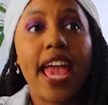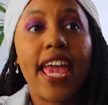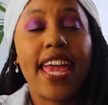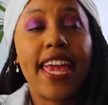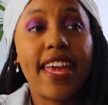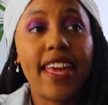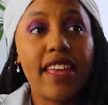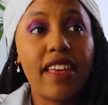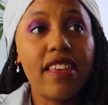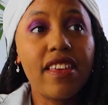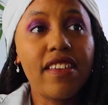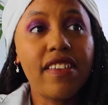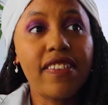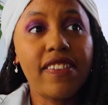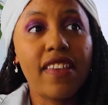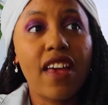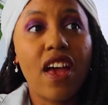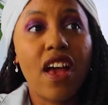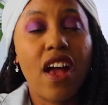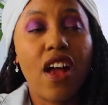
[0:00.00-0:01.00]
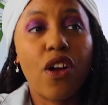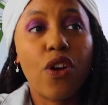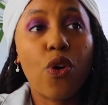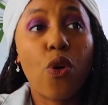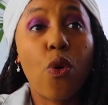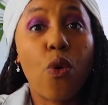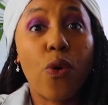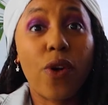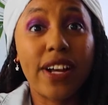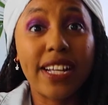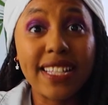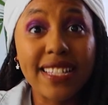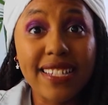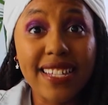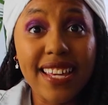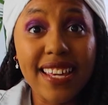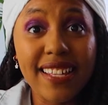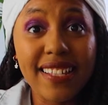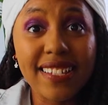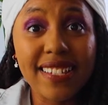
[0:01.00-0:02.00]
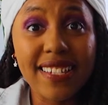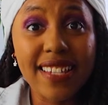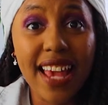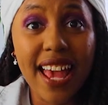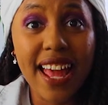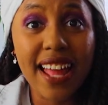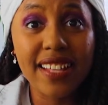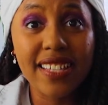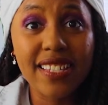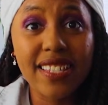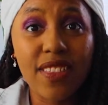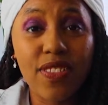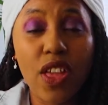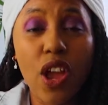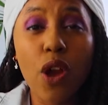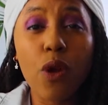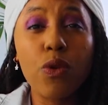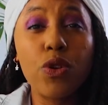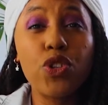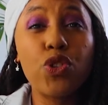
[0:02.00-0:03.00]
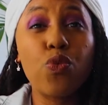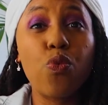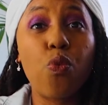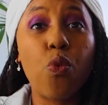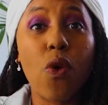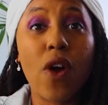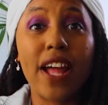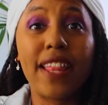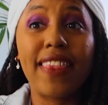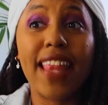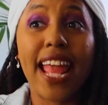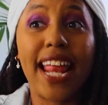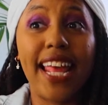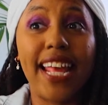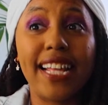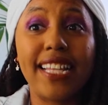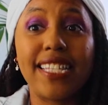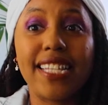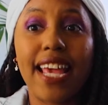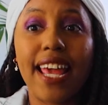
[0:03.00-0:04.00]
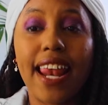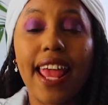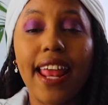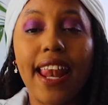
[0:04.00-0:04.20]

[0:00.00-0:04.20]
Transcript: His quarantine sets, there was one that he did.